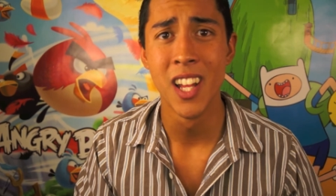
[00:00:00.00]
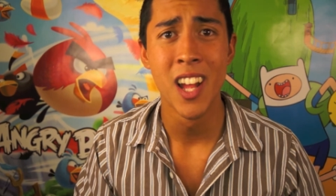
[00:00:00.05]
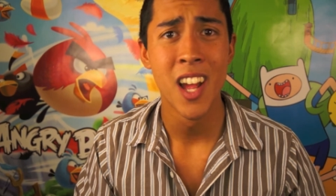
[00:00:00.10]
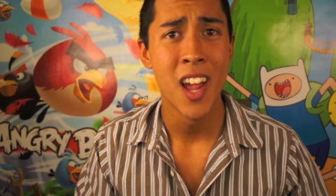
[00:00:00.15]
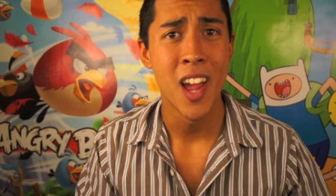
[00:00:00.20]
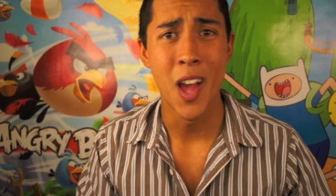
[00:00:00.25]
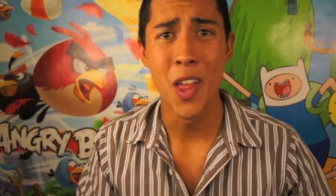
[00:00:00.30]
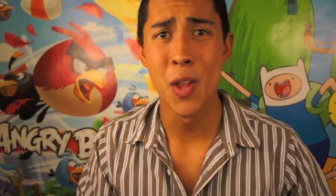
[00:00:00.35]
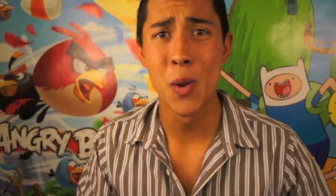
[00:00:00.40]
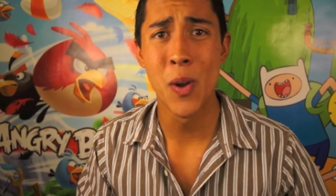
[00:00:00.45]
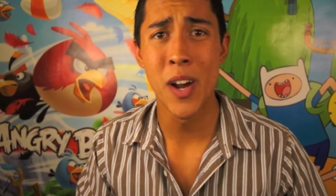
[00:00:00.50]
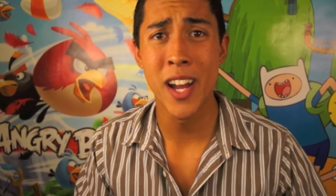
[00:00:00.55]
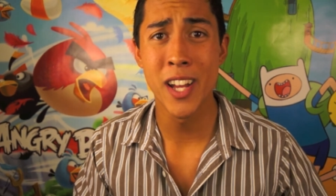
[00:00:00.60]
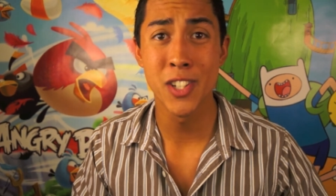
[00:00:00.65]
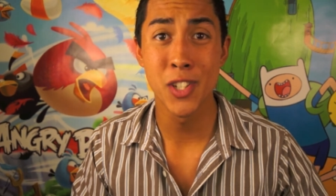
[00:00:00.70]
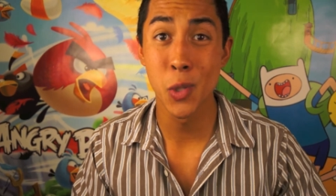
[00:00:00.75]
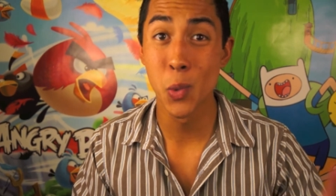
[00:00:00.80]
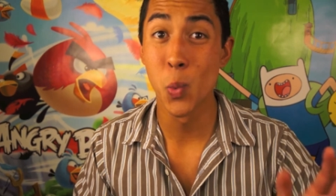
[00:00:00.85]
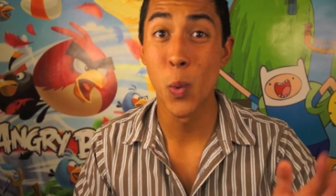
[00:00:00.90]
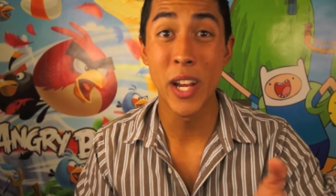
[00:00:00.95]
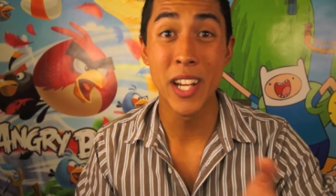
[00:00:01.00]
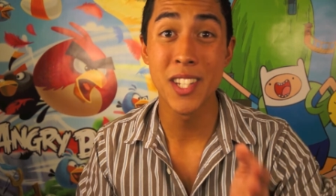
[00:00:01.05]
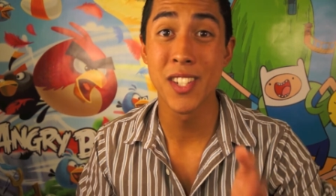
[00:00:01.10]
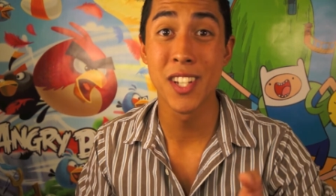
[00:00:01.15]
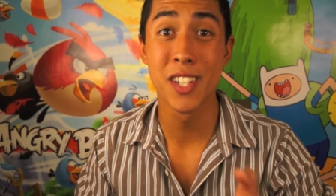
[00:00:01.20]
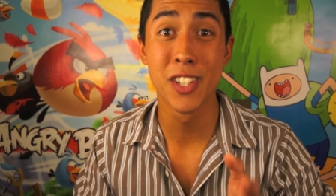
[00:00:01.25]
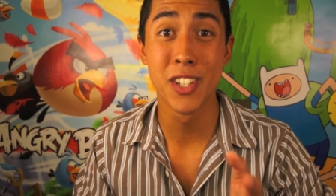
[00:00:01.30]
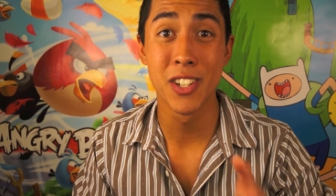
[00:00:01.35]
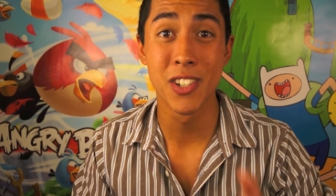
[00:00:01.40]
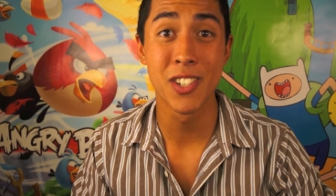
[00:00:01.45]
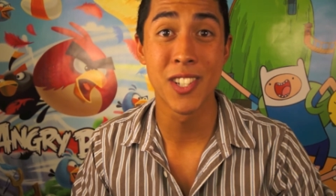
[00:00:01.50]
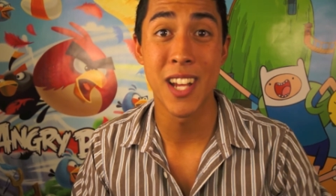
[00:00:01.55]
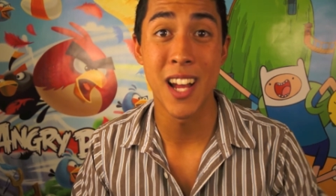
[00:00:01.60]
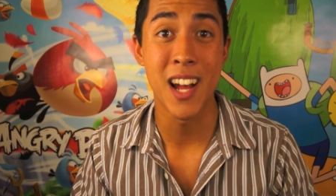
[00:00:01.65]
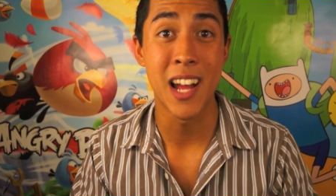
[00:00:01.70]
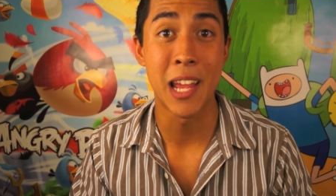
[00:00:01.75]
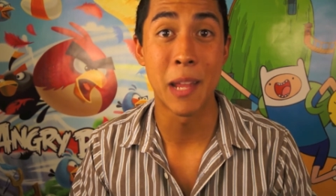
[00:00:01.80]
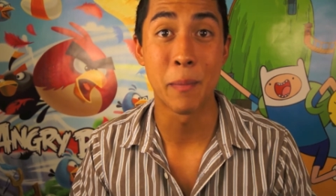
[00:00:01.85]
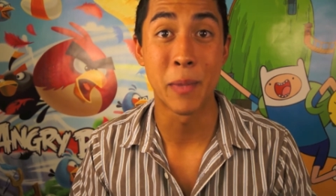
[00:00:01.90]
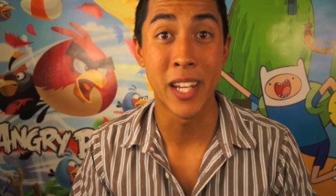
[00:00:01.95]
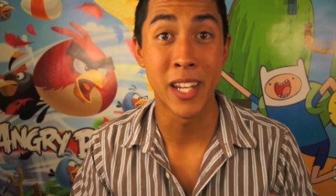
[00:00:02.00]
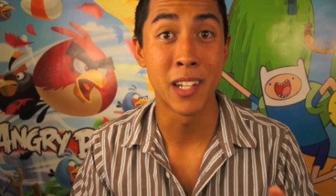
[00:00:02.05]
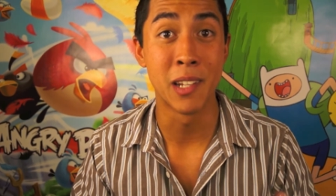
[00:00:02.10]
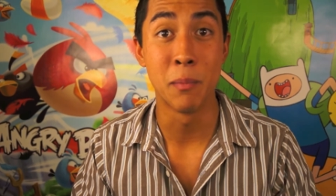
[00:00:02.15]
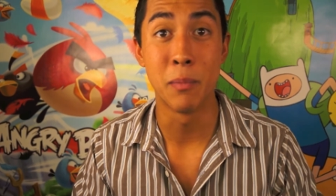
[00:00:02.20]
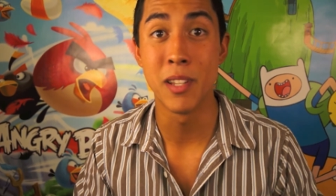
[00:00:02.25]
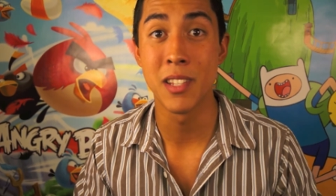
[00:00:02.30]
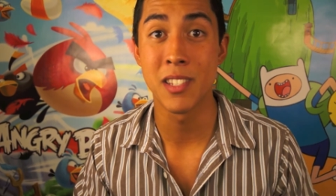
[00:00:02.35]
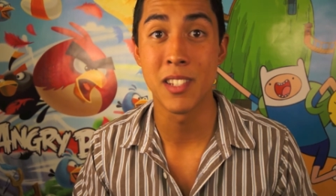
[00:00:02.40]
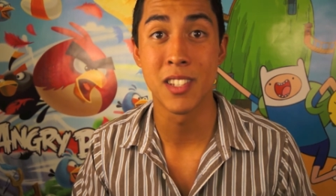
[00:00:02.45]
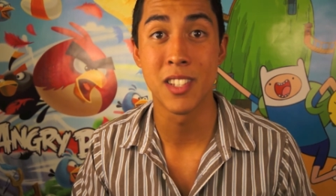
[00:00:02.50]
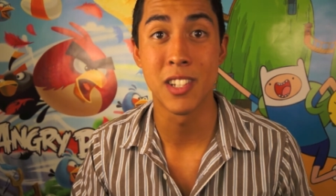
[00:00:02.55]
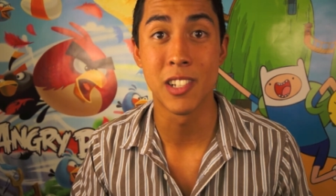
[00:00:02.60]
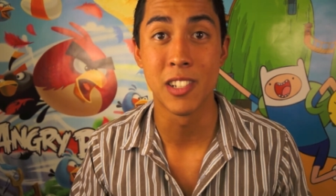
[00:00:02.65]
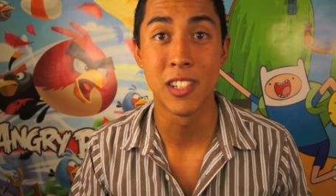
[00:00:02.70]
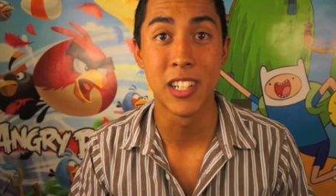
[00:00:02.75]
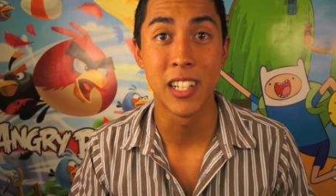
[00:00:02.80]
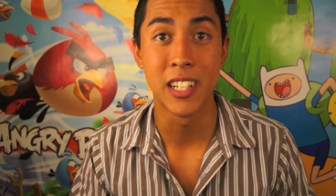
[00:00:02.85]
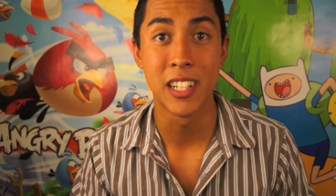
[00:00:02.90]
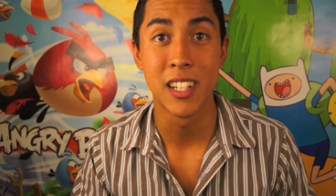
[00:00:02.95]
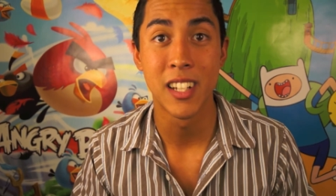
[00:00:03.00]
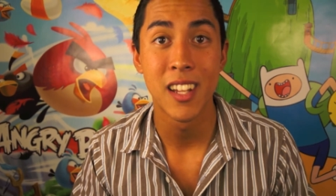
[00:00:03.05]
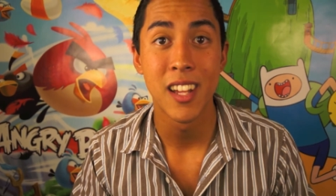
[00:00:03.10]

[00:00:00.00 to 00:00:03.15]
Otherwise, you're wasting your time getting a business degree.